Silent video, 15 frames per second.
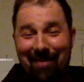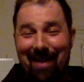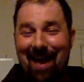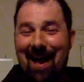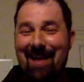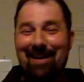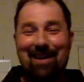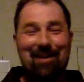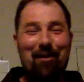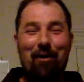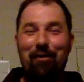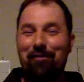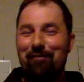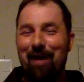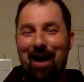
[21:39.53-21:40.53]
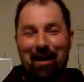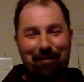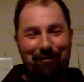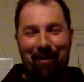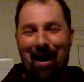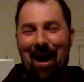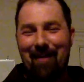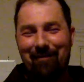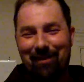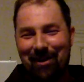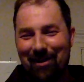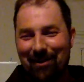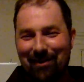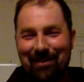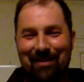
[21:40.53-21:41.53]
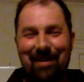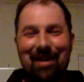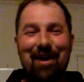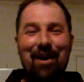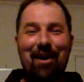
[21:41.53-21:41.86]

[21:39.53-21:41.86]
that in all of my 5 years